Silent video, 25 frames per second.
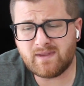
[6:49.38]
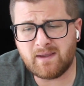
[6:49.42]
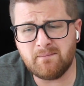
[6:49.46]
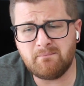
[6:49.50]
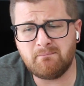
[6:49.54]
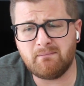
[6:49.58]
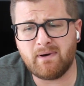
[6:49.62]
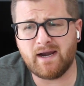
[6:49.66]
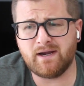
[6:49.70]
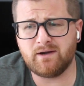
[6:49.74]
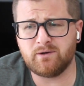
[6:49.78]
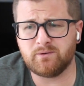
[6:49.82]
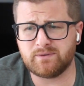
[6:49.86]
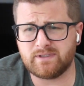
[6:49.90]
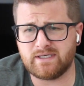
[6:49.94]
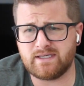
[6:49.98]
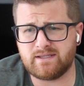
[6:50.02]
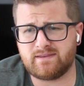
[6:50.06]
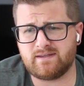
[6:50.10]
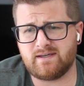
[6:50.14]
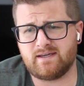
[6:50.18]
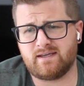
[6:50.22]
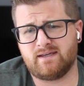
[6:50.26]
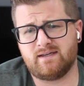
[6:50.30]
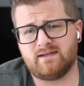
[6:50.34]
My only
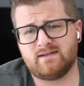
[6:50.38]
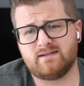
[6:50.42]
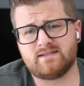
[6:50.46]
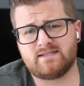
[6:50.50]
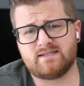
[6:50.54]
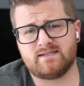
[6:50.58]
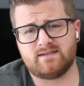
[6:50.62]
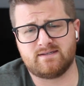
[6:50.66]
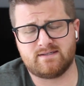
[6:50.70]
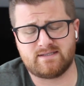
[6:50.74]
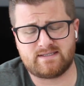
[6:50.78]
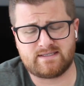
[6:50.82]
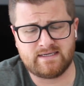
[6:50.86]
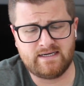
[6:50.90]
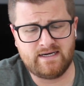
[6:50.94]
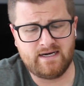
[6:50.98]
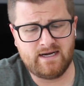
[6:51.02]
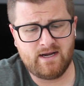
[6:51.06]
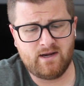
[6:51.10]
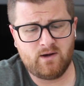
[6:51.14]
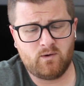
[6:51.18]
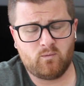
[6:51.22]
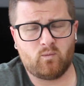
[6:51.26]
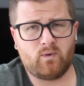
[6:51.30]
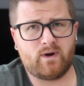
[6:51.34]
thing is
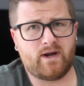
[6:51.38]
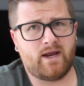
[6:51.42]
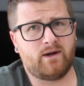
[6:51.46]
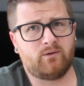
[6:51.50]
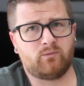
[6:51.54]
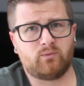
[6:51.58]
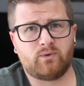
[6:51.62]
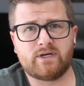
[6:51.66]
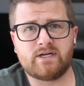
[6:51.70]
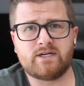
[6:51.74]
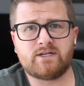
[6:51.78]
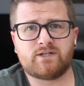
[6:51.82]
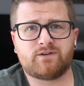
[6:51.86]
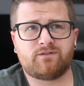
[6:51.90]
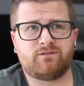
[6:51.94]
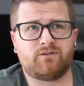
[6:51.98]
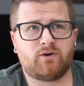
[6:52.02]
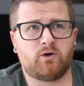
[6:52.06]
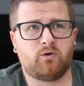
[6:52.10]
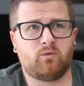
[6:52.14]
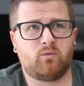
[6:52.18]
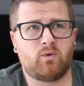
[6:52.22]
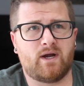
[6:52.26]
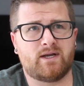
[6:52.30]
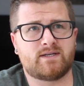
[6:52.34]
when I reach
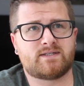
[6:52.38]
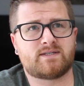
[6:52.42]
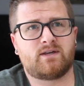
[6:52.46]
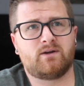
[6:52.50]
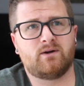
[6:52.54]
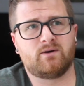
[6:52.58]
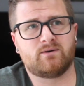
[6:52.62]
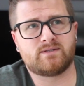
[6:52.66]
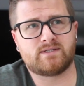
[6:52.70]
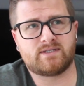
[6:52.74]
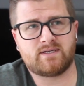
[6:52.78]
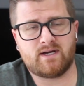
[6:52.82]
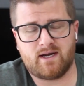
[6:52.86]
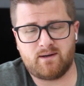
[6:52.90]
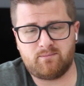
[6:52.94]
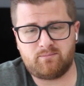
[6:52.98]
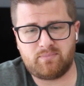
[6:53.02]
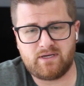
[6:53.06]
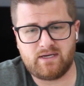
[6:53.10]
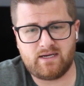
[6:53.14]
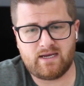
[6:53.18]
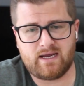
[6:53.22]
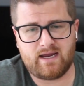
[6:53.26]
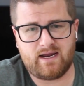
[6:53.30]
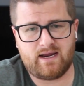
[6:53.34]
for a West Coast
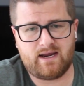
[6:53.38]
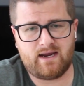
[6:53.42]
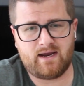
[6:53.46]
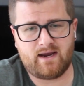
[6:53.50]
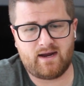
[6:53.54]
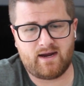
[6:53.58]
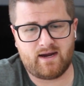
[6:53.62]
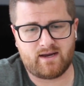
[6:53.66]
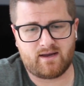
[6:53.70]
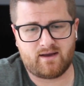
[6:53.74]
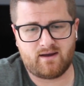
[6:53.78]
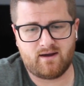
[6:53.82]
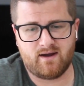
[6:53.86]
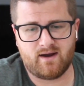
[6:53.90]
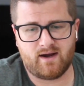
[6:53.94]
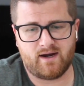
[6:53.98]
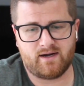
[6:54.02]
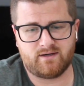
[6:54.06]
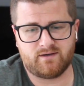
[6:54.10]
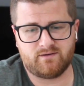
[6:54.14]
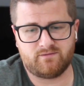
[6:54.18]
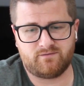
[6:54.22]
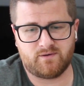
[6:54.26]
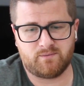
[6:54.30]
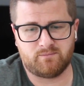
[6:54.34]
IPA, I
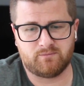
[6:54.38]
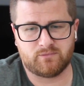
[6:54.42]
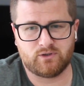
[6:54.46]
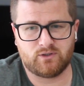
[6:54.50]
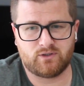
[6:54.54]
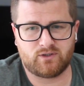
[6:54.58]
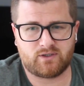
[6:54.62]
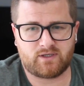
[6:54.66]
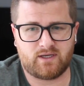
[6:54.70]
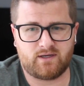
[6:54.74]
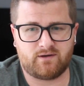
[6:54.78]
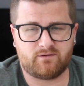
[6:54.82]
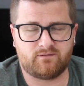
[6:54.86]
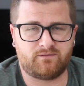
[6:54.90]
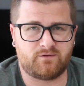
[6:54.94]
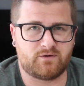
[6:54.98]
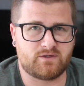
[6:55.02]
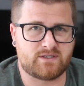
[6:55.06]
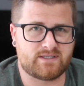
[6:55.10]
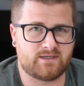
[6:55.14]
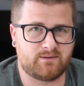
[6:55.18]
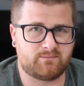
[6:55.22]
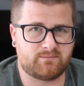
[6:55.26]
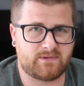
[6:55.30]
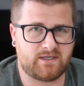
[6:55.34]
kind of am looking
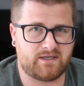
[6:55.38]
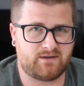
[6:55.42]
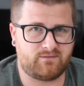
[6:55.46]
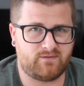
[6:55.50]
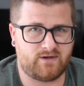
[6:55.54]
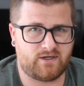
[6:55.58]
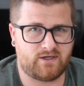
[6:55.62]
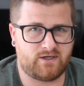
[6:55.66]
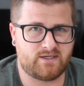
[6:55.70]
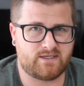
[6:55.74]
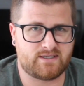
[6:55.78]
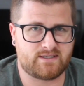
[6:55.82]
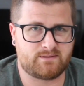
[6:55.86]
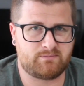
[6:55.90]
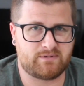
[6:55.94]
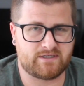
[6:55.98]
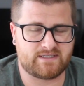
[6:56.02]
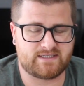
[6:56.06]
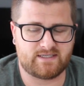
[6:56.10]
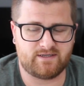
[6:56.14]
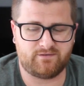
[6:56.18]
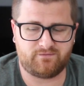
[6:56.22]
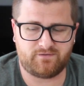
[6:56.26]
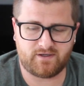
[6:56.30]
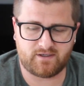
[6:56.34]
for something very
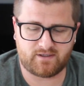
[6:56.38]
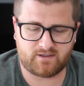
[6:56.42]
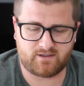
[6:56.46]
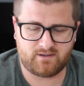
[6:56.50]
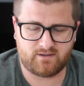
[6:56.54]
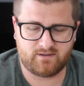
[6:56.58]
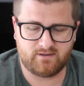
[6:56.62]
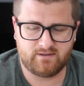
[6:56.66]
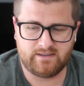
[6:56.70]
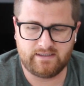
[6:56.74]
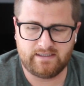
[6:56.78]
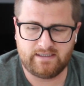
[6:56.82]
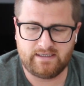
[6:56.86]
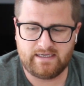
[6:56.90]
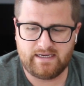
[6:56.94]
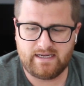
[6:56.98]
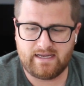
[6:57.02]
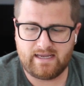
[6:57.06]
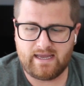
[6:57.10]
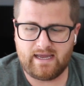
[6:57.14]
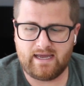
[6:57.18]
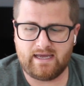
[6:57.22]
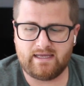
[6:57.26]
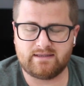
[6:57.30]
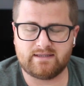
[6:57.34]
specific.
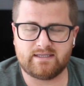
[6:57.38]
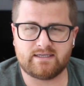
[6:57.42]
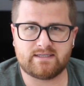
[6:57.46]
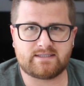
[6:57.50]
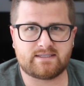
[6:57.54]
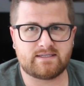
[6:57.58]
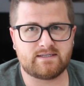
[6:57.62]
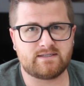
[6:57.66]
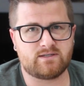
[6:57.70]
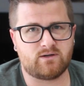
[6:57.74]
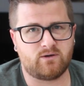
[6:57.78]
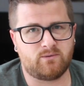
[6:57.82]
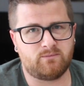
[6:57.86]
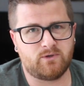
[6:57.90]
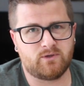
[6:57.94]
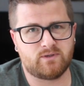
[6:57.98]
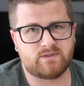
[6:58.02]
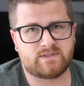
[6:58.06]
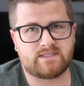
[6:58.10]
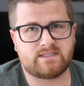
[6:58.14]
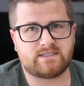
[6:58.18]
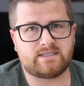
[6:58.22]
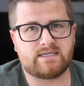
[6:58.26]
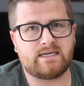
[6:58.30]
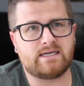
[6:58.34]
And this is
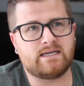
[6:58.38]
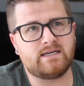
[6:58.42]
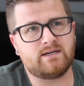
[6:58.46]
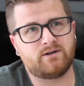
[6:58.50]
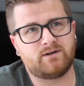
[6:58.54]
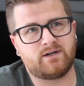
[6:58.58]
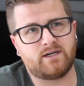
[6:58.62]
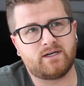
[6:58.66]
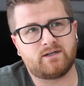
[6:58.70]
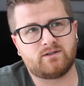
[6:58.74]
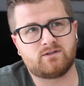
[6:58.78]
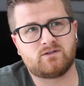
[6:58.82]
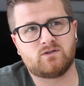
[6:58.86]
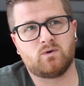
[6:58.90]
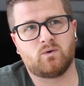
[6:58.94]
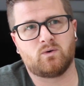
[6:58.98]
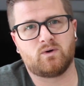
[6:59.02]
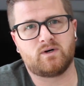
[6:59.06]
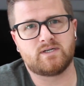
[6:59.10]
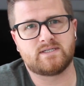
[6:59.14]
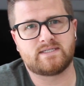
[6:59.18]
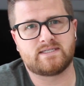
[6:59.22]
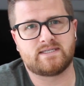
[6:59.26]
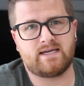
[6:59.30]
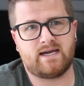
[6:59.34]
almost teetering
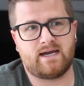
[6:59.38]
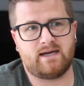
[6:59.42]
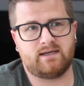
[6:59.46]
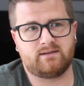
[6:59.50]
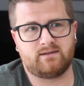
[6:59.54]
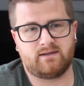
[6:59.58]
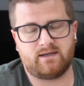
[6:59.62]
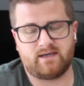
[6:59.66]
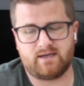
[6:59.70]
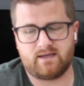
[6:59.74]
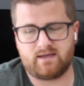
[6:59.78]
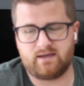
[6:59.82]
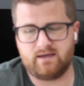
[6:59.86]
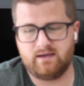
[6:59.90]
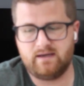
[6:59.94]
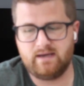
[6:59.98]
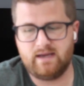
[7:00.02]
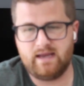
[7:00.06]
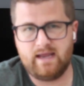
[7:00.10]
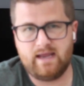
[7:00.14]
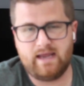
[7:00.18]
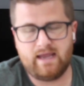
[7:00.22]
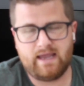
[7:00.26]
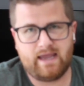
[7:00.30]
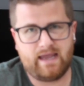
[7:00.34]
towards that, like,
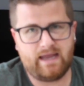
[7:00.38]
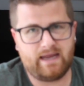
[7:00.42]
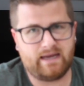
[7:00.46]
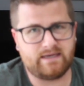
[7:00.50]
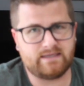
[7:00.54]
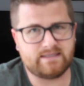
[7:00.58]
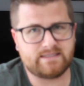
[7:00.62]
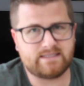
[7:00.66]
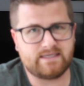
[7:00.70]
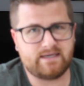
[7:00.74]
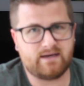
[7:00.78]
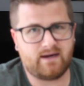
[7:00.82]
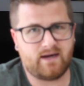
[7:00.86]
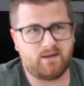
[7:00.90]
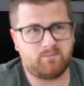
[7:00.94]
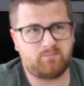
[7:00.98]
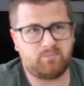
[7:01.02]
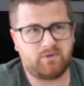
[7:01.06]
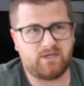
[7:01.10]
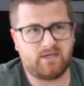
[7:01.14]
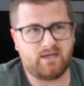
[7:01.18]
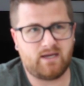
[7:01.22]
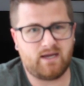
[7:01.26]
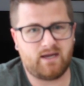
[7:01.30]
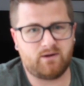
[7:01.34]
hazy
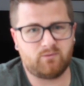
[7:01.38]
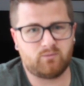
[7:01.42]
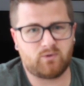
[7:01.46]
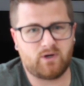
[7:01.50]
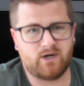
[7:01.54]
IPA